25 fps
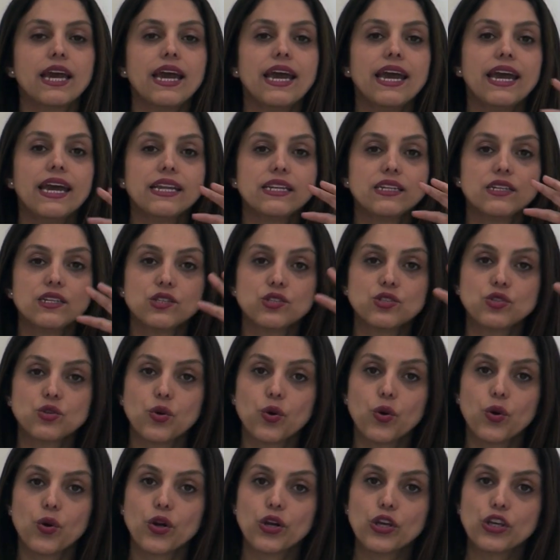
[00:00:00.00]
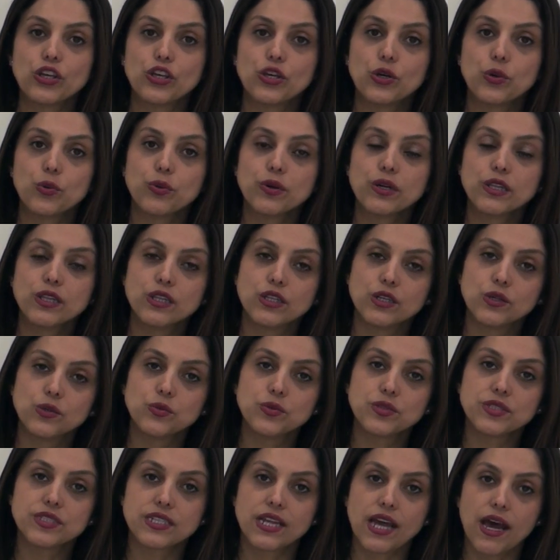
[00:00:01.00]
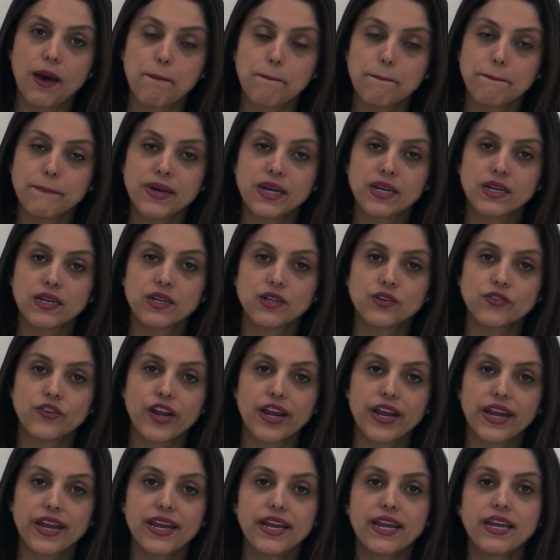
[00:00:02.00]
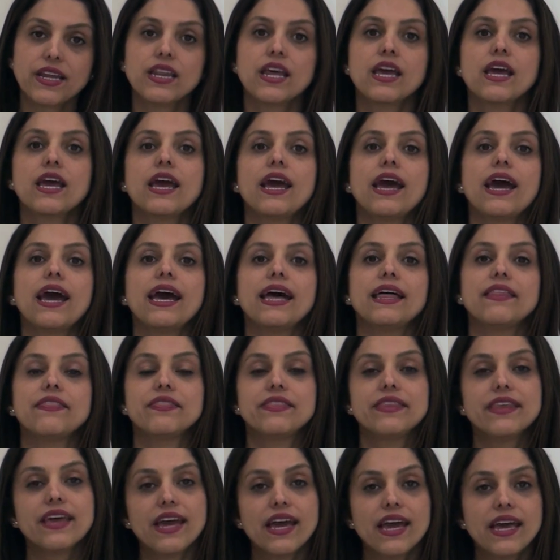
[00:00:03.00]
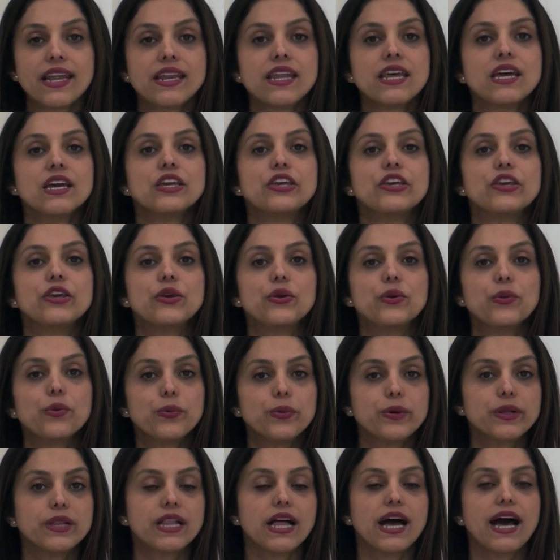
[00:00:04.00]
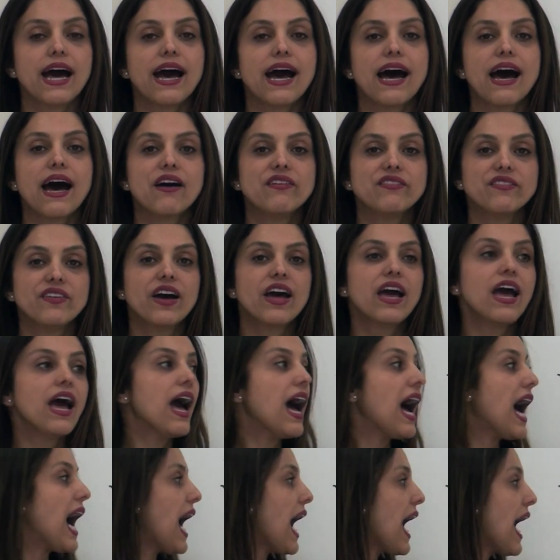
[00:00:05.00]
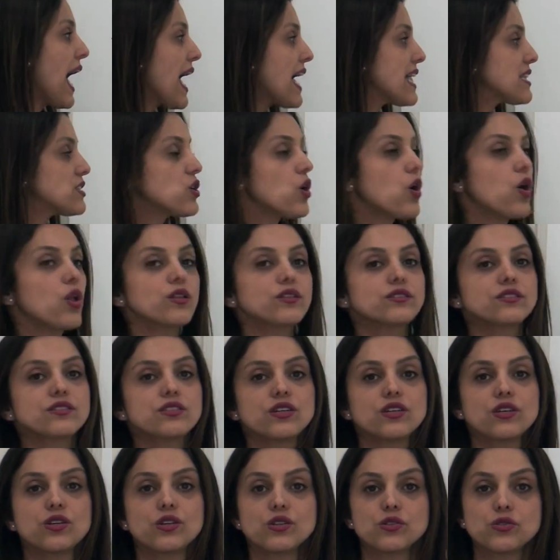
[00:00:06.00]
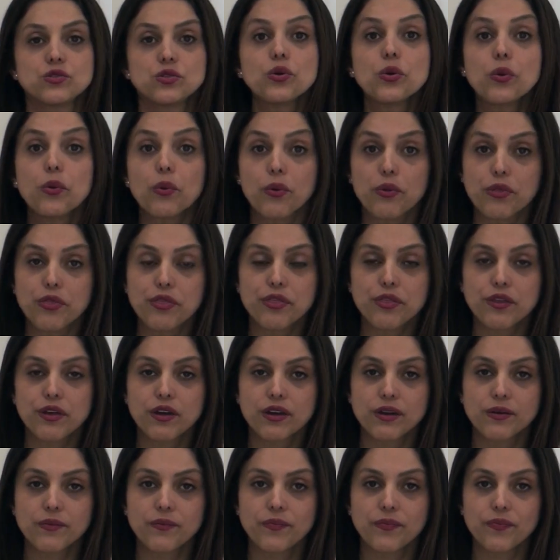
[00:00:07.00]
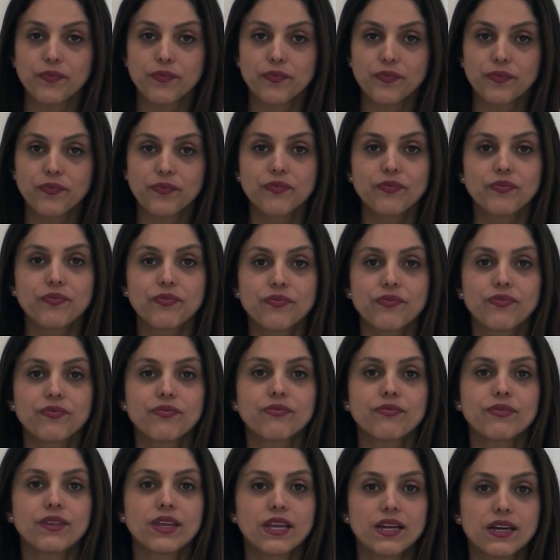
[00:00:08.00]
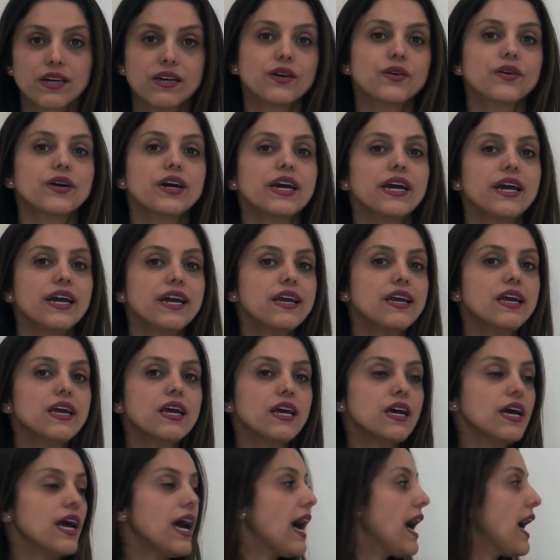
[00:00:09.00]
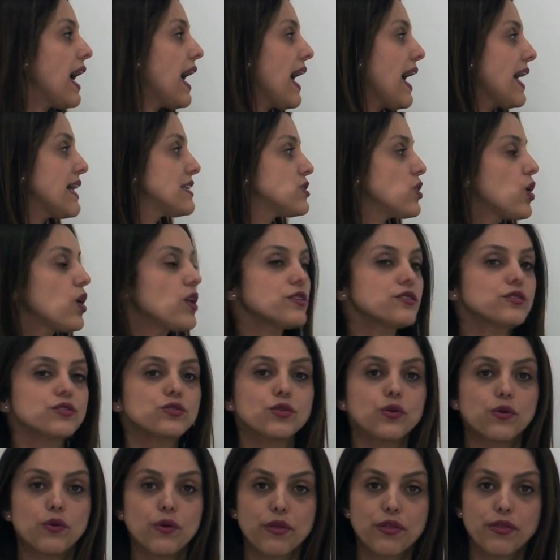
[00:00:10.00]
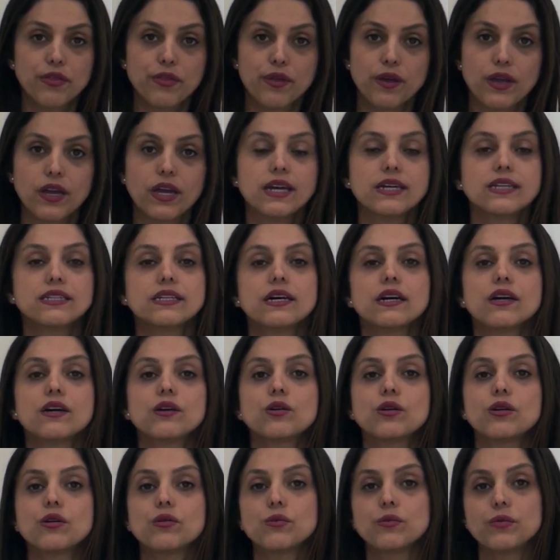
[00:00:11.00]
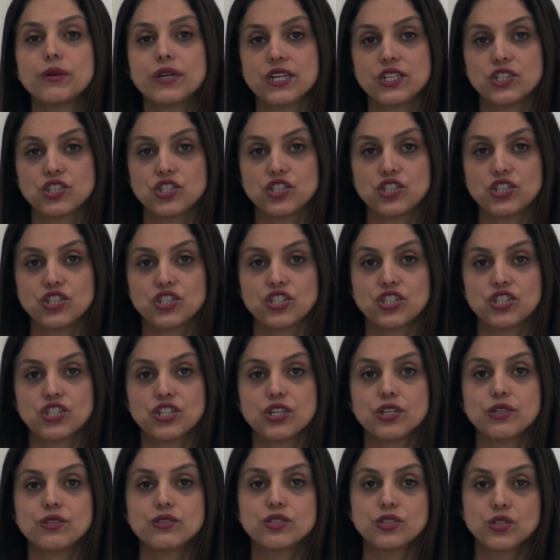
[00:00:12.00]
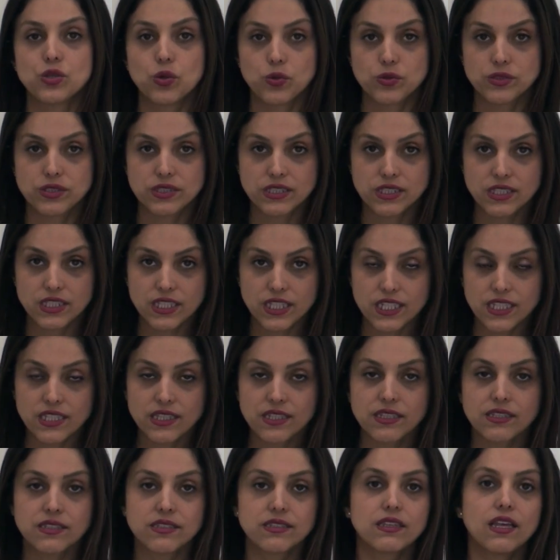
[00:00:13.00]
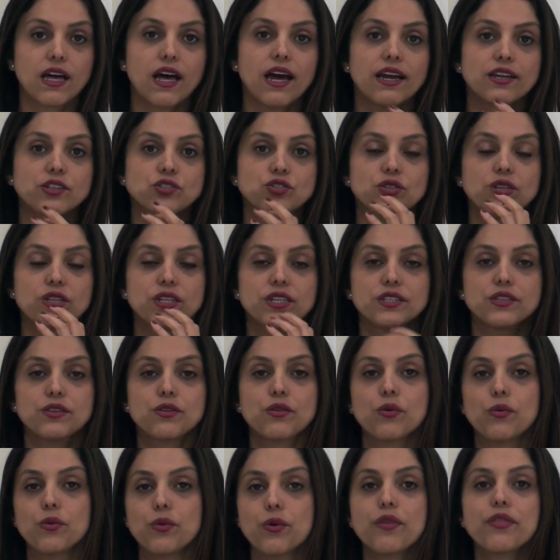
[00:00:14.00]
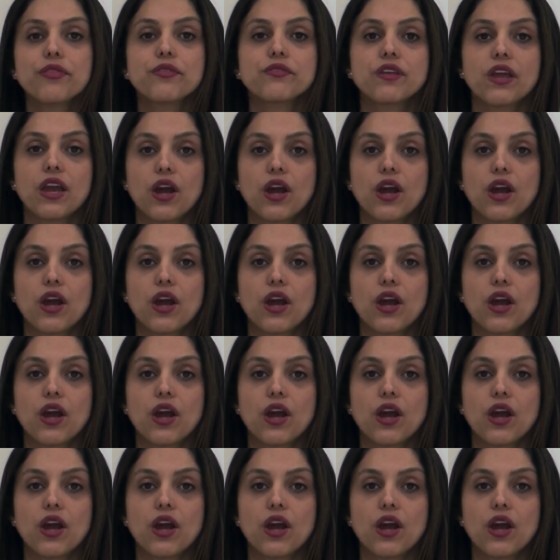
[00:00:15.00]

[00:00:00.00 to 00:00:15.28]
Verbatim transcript: And so you will lose them, right? And then you will have adult tooth. Okay, adult tooth, which, so these actually tooth,